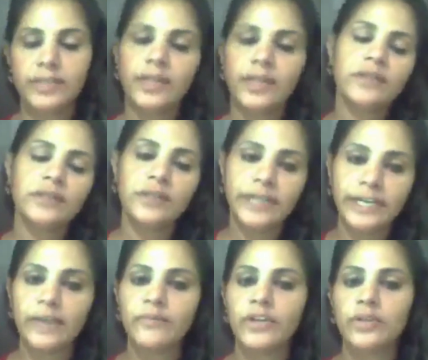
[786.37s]
These are the
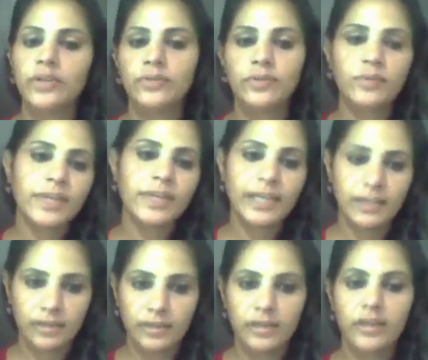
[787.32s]
three time when you use
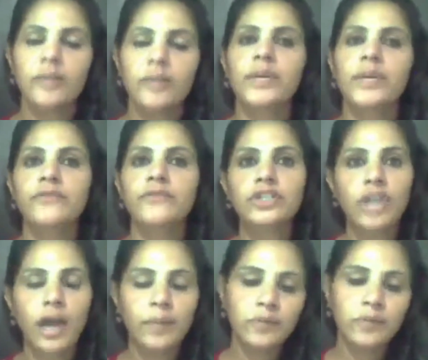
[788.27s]
in. But if it's
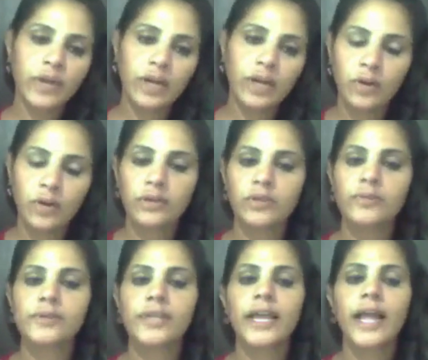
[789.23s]
sharp 12 o'clock,
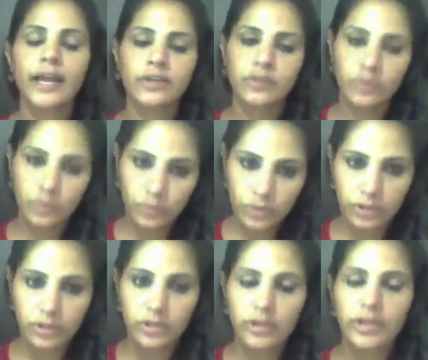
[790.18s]
you'll say at noon.
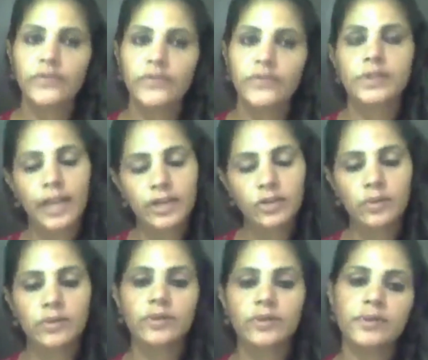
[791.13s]
If it's night
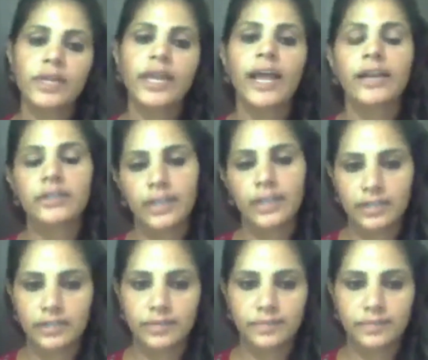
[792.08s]
also, you'll say at night.